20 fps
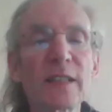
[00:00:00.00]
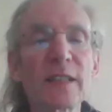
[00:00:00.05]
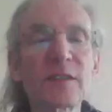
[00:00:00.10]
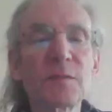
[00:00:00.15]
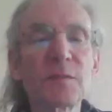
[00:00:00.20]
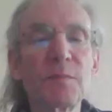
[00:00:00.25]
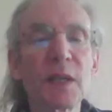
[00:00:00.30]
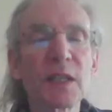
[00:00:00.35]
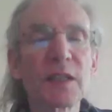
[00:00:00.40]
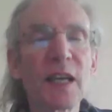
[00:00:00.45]

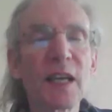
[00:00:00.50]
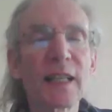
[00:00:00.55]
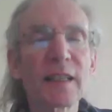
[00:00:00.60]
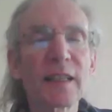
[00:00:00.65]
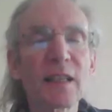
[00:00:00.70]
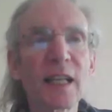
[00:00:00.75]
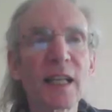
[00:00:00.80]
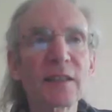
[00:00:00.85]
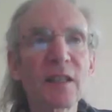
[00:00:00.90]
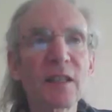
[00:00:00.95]
That's but
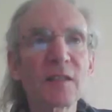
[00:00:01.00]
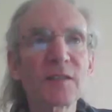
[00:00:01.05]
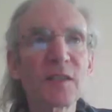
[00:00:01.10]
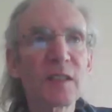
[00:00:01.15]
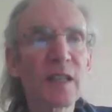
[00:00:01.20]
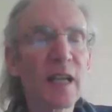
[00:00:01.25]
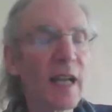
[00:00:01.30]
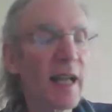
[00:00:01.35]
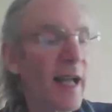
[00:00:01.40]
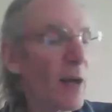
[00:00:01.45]
that that
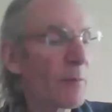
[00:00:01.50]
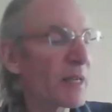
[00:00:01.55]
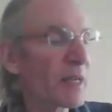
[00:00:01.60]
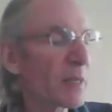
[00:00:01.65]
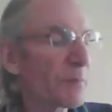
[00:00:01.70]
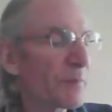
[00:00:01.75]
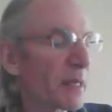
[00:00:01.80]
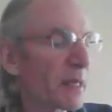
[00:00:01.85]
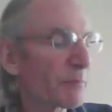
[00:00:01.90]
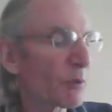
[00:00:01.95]
doesn't. How
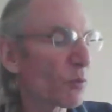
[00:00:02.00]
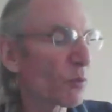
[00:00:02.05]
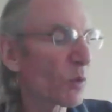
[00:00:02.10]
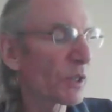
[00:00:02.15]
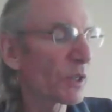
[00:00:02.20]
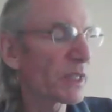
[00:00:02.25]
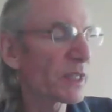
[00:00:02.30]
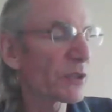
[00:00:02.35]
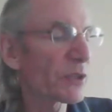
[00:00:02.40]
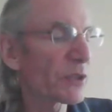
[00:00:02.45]
many people
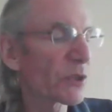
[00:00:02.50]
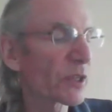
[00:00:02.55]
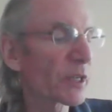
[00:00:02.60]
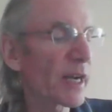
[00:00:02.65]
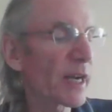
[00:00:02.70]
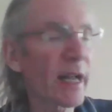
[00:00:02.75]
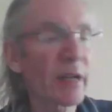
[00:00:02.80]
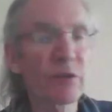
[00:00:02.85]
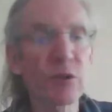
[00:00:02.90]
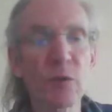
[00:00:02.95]
were in your
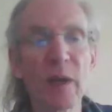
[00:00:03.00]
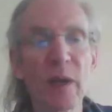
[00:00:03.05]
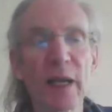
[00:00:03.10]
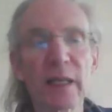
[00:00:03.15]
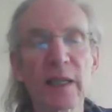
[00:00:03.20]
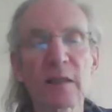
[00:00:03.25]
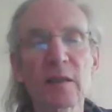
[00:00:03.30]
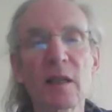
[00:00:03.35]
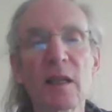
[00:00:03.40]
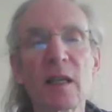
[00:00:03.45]

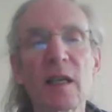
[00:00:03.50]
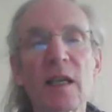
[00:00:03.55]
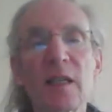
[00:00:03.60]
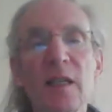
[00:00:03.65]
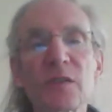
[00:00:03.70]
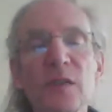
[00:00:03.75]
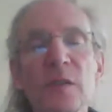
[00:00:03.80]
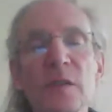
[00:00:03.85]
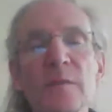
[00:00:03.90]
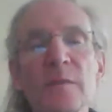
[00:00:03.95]
graduating
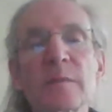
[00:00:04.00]
class?